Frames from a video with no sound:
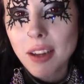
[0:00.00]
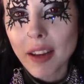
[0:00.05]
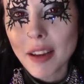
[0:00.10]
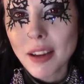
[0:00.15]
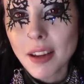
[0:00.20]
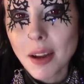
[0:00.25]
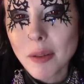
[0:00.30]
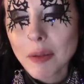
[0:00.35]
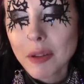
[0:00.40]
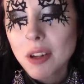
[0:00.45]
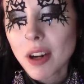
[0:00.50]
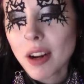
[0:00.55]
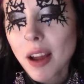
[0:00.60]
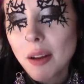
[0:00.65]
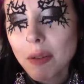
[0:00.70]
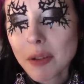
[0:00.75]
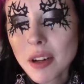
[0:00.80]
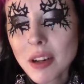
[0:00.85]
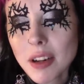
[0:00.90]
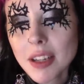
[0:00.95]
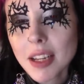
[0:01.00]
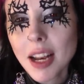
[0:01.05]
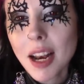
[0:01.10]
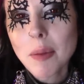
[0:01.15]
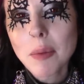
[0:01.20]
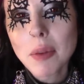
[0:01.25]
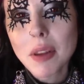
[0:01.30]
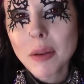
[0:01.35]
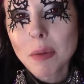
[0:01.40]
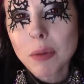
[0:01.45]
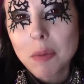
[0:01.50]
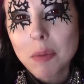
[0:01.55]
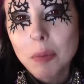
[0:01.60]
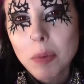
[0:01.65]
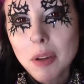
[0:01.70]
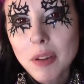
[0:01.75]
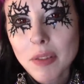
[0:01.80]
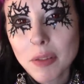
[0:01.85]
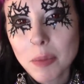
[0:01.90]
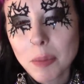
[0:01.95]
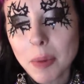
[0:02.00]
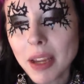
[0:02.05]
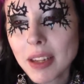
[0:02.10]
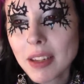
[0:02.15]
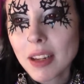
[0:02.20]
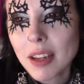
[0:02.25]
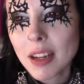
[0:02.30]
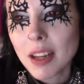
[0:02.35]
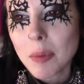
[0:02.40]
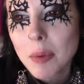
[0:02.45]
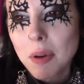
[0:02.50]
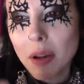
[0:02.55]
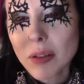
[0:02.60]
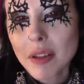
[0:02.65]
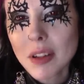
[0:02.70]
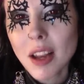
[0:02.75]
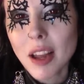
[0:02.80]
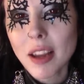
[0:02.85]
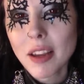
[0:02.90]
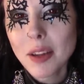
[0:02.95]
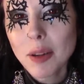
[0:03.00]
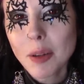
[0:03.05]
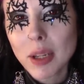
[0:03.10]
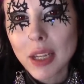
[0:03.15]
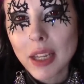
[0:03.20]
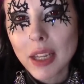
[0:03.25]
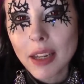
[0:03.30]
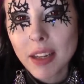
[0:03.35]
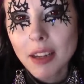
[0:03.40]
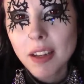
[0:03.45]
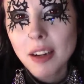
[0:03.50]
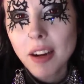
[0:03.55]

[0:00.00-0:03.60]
Like I was trying to tell him that he was beautiful basically, but I was just like, are you kidding?